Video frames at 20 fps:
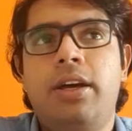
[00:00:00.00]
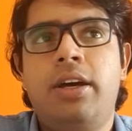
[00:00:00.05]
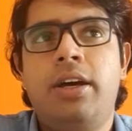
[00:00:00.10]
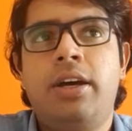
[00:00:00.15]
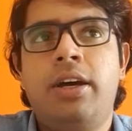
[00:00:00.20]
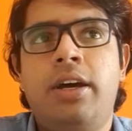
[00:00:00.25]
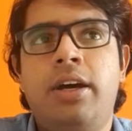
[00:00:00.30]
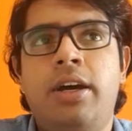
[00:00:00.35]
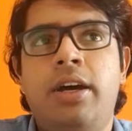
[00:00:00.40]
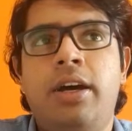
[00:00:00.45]

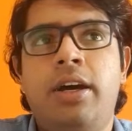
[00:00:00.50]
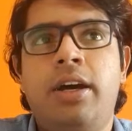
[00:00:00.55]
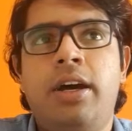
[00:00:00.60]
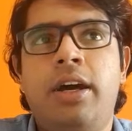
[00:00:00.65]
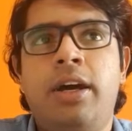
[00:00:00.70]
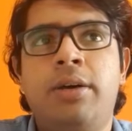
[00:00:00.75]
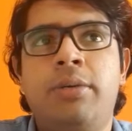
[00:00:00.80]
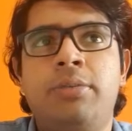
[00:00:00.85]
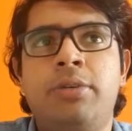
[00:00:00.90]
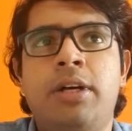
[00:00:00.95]

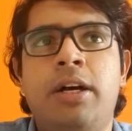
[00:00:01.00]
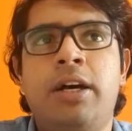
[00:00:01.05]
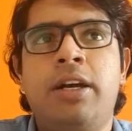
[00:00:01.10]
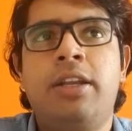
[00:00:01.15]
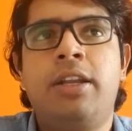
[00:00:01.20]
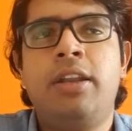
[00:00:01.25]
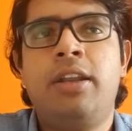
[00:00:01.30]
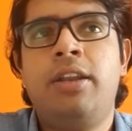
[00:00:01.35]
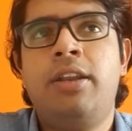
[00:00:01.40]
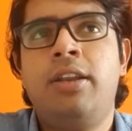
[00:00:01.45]

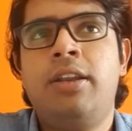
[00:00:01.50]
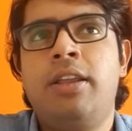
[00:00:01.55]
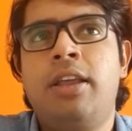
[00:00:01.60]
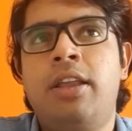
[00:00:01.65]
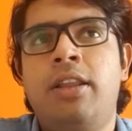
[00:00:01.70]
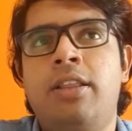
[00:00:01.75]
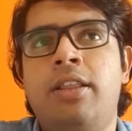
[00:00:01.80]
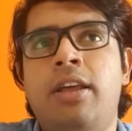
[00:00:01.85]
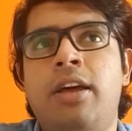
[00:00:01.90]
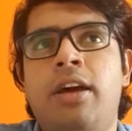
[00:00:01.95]
I didn't
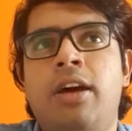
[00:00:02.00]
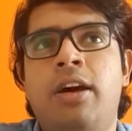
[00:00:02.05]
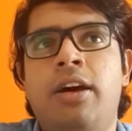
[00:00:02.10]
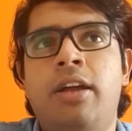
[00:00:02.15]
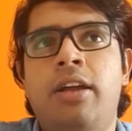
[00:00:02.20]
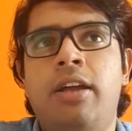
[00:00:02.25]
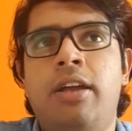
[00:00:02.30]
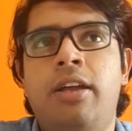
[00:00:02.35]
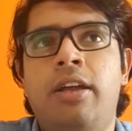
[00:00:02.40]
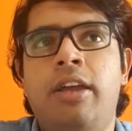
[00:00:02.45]

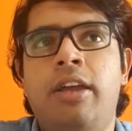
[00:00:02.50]
get